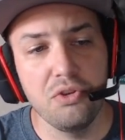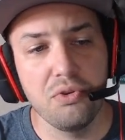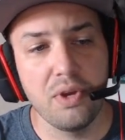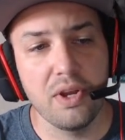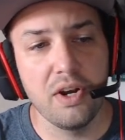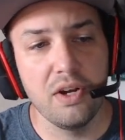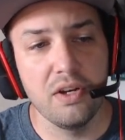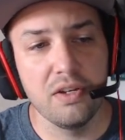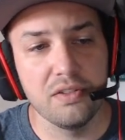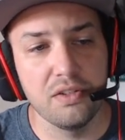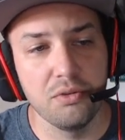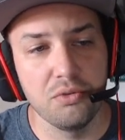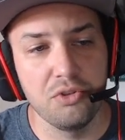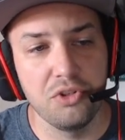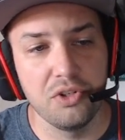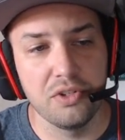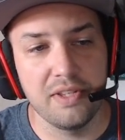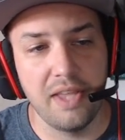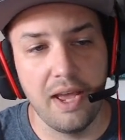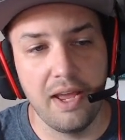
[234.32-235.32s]
you can also
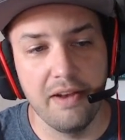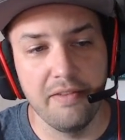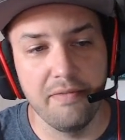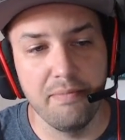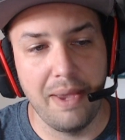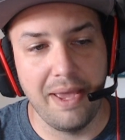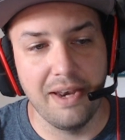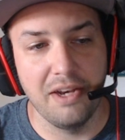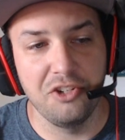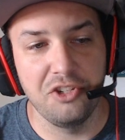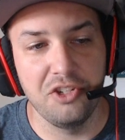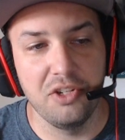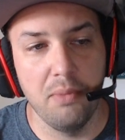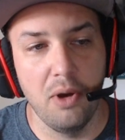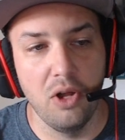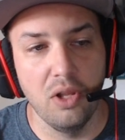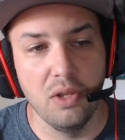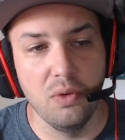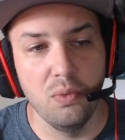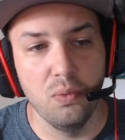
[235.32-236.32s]
just kind of manage
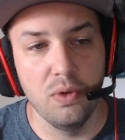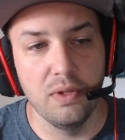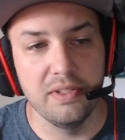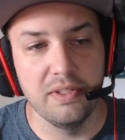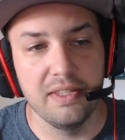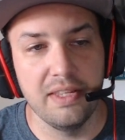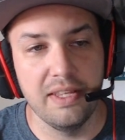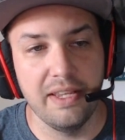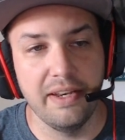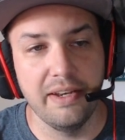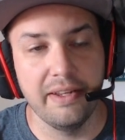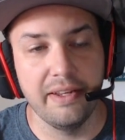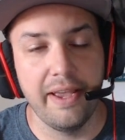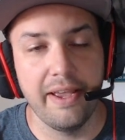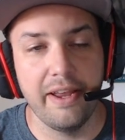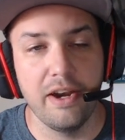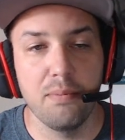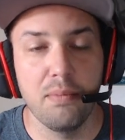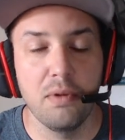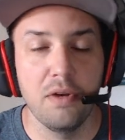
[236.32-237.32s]
them all in ones at the
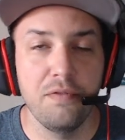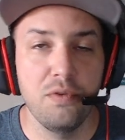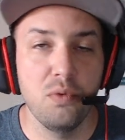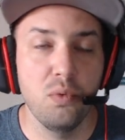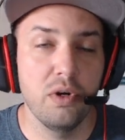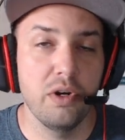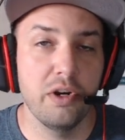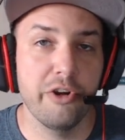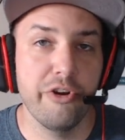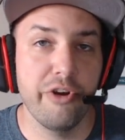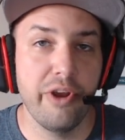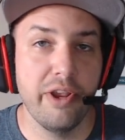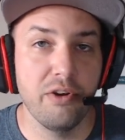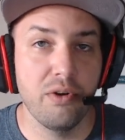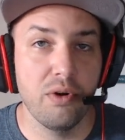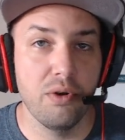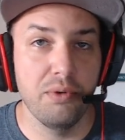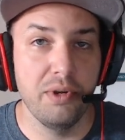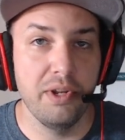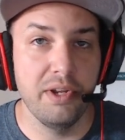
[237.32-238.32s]
indicator. But if you wanted to create
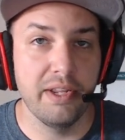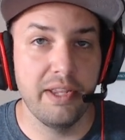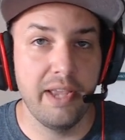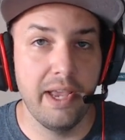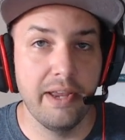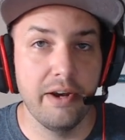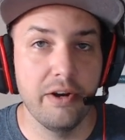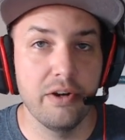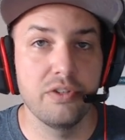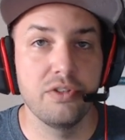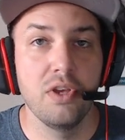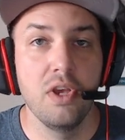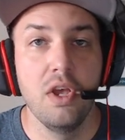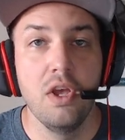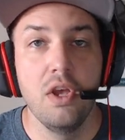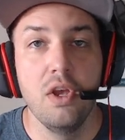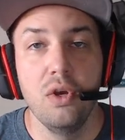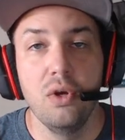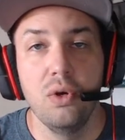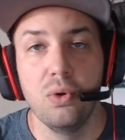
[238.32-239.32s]
your own indicators
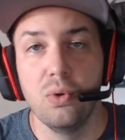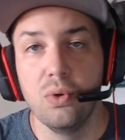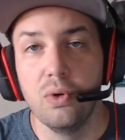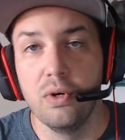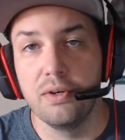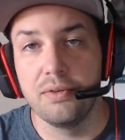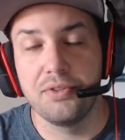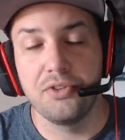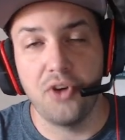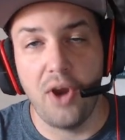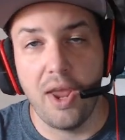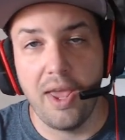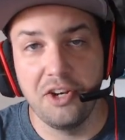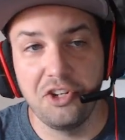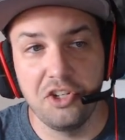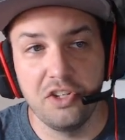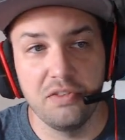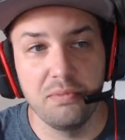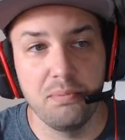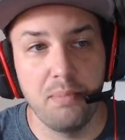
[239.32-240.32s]
or
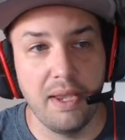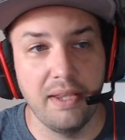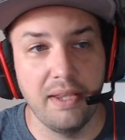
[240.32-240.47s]
strategies